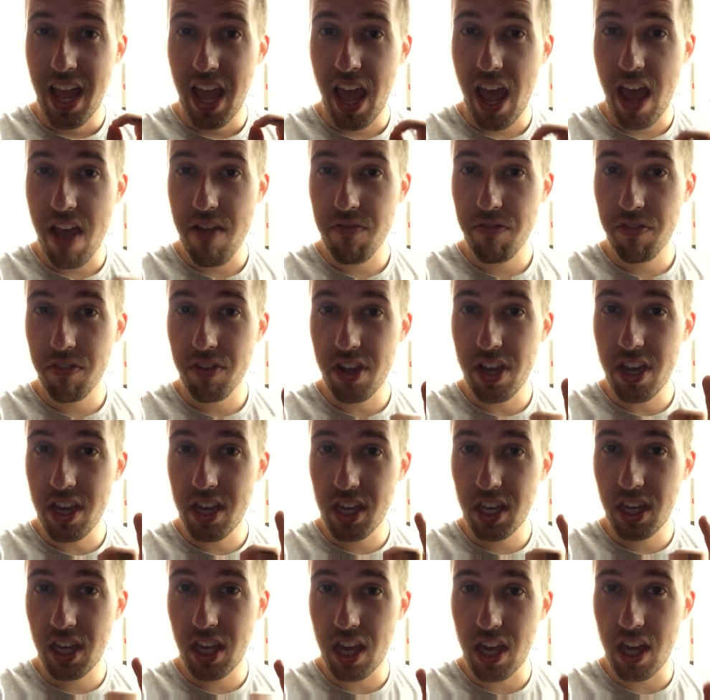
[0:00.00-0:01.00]
every
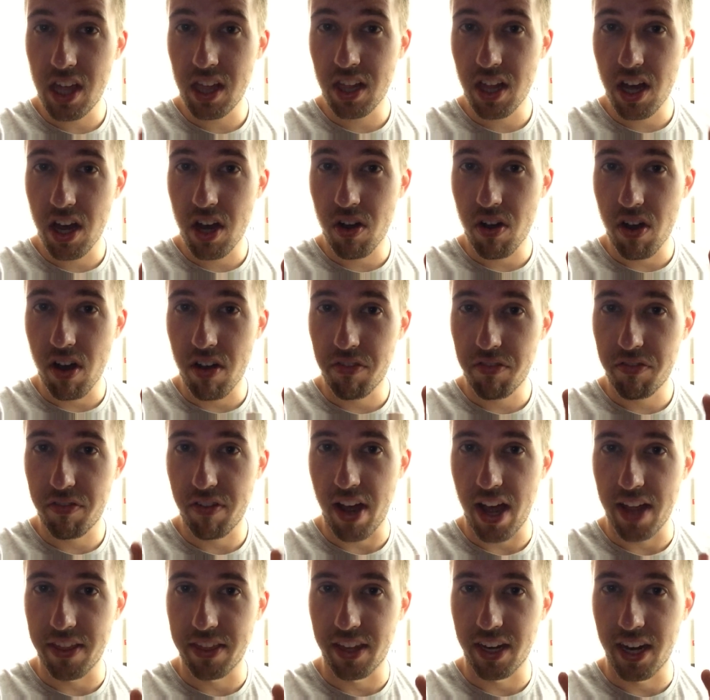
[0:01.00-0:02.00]
kilo of
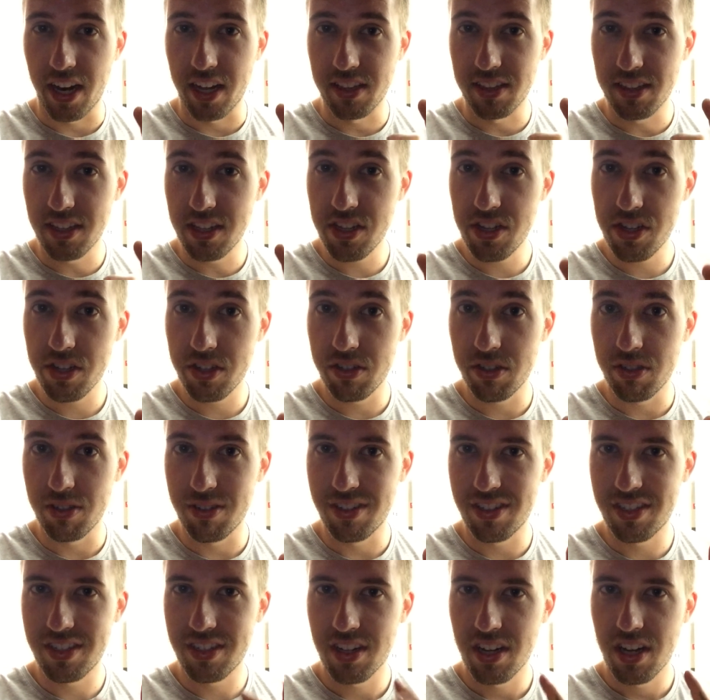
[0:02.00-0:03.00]
fat that I
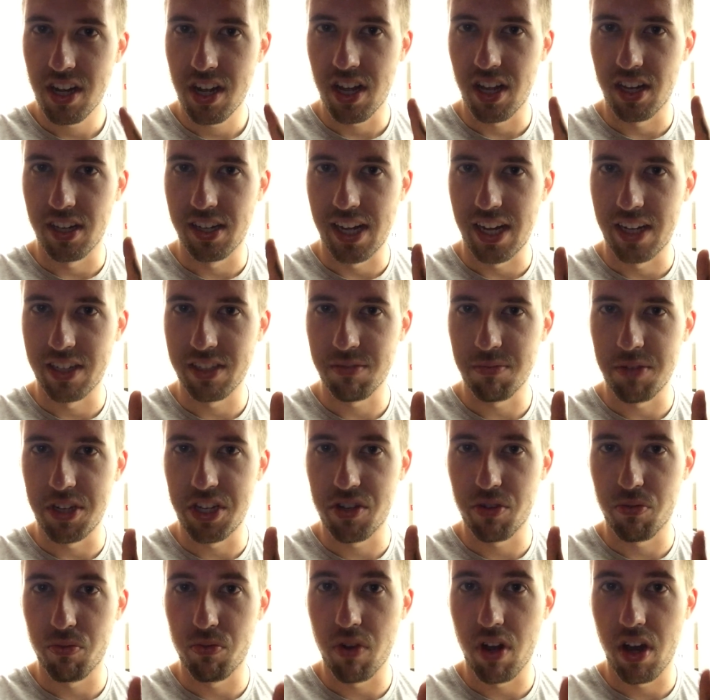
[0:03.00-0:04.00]
lose allows me
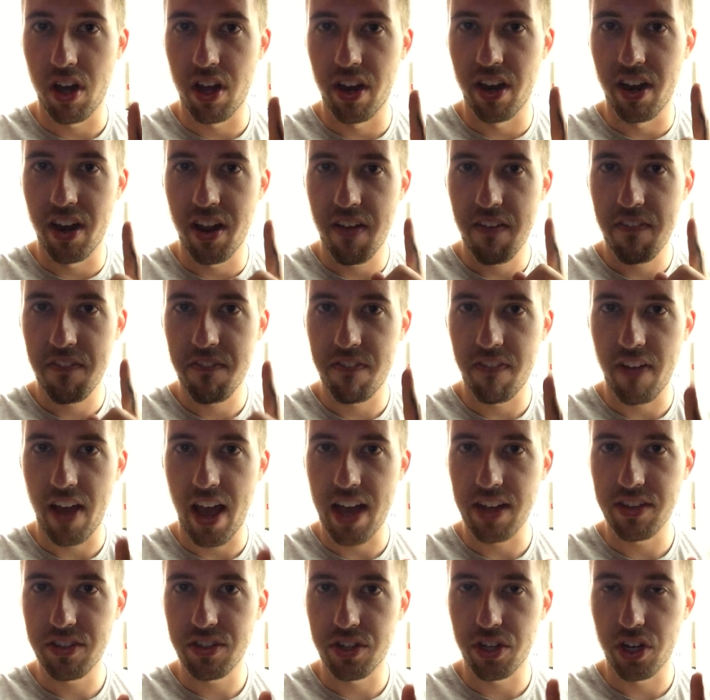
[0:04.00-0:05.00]
to run
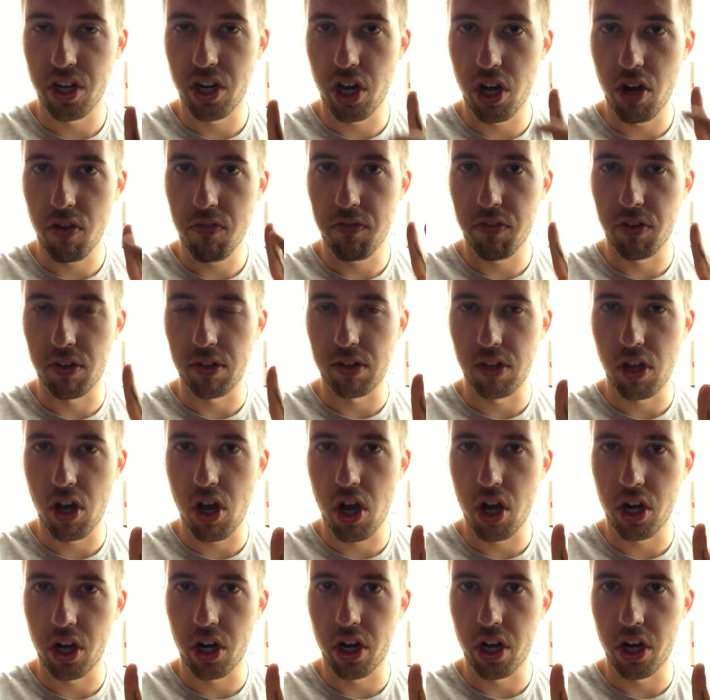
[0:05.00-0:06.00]
faster for
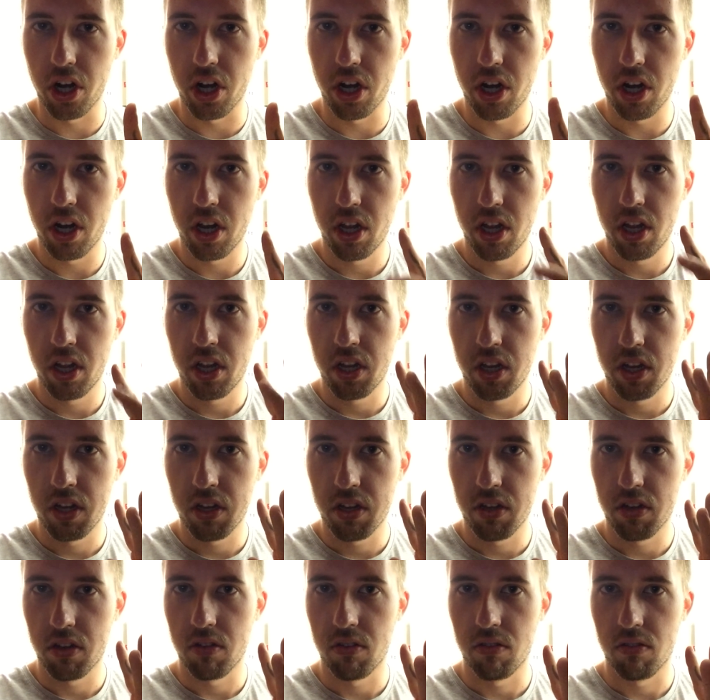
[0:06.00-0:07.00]
longer
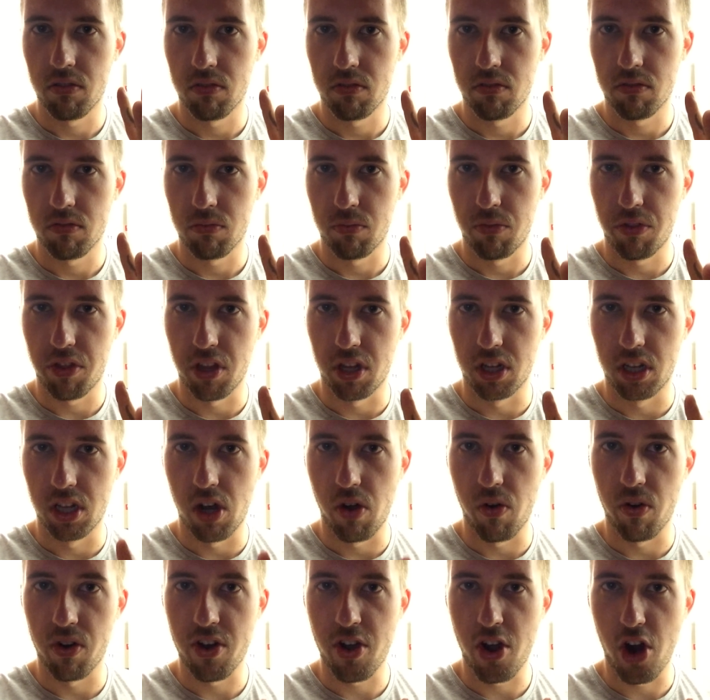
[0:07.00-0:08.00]
with a
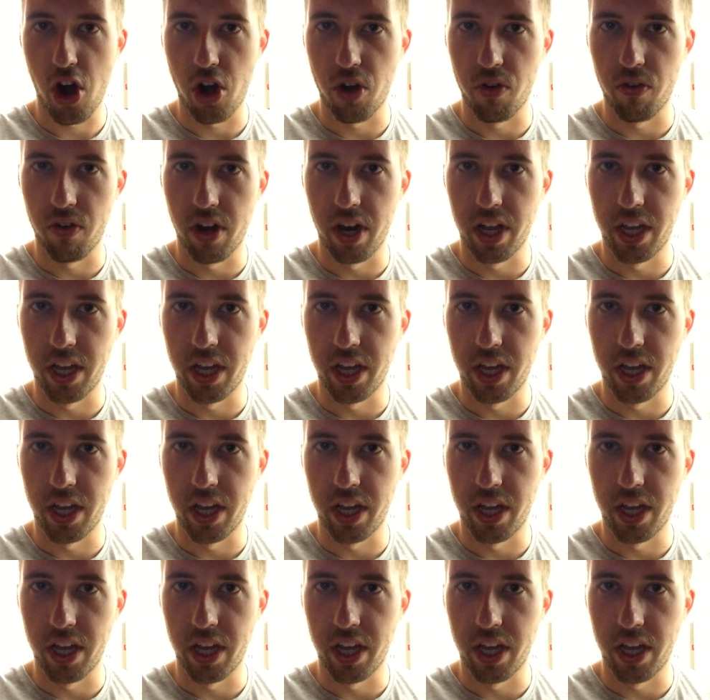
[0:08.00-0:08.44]
lower heart